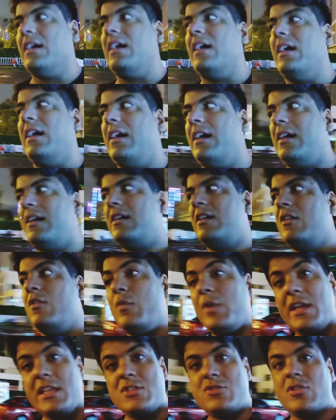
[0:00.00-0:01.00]
uh,
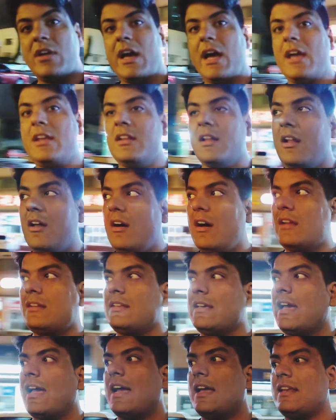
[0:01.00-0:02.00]
we enjoyed a
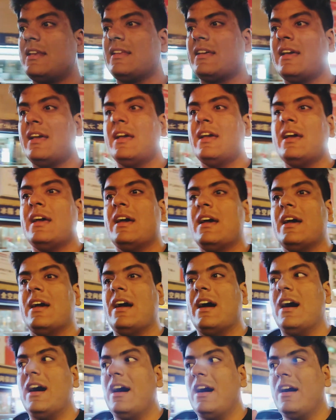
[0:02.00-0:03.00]
lot and
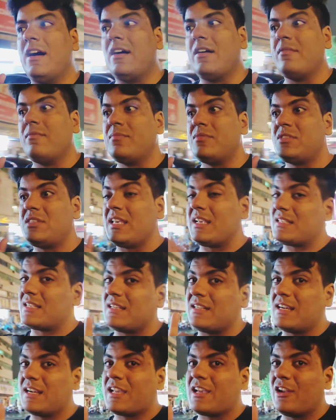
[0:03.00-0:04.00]
uh,
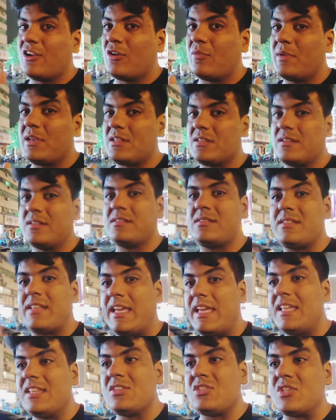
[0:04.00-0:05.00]
600 kilometers
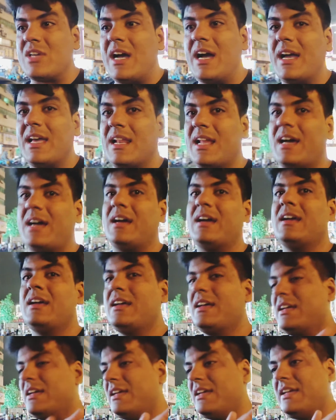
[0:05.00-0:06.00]
in China
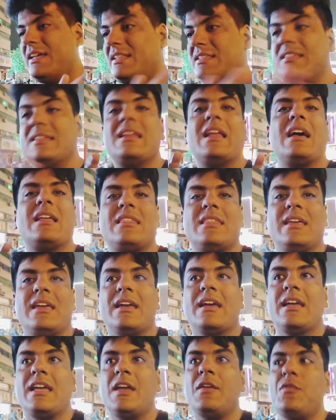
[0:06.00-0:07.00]
it's nothing
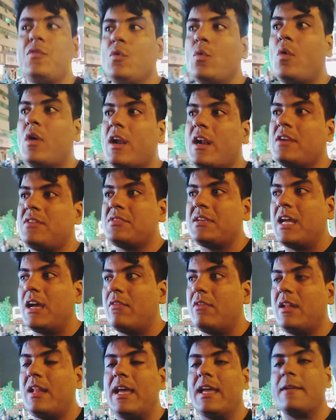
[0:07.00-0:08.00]
if you want to
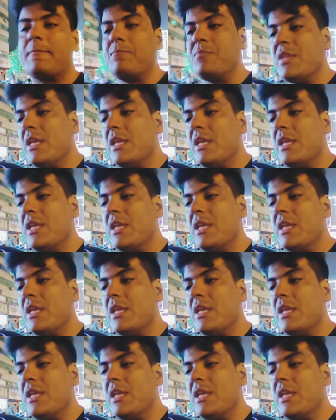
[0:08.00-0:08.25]
travel like